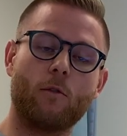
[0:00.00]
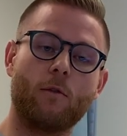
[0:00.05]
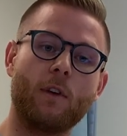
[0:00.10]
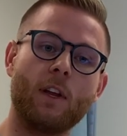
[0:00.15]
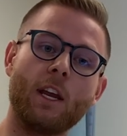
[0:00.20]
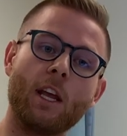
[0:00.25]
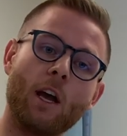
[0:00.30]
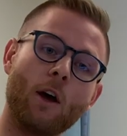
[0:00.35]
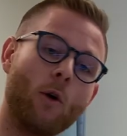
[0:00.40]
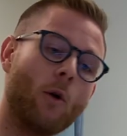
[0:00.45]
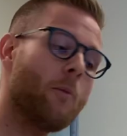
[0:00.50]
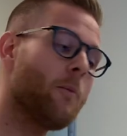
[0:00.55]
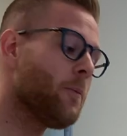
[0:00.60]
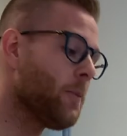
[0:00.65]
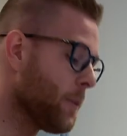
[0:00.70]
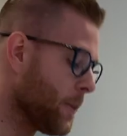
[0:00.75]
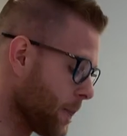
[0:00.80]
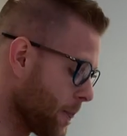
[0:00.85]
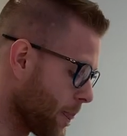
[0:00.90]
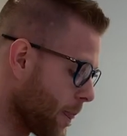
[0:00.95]
video,
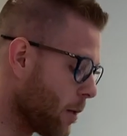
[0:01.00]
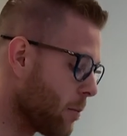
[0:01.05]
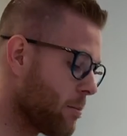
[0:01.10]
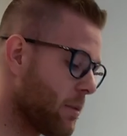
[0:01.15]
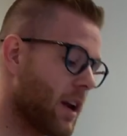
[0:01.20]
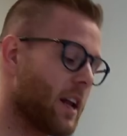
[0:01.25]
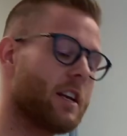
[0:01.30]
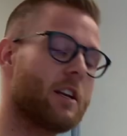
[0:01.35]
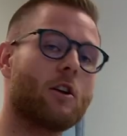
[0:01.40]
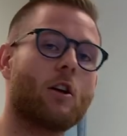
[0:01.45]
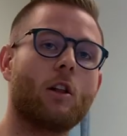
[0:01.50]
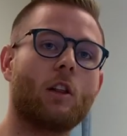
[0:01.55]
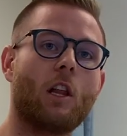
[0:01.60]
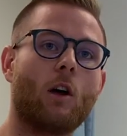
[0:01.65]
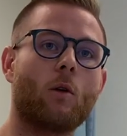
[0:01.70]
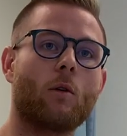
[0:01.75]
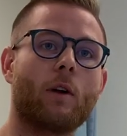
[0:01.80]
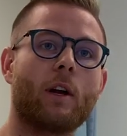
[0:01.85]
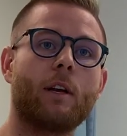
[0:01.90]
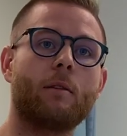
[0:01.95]
but I did not
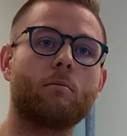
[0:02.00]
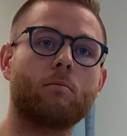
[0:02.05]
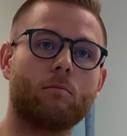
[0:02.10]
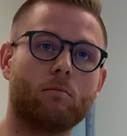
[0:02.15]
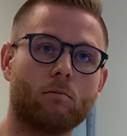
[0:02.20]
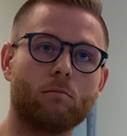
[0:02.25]
lower it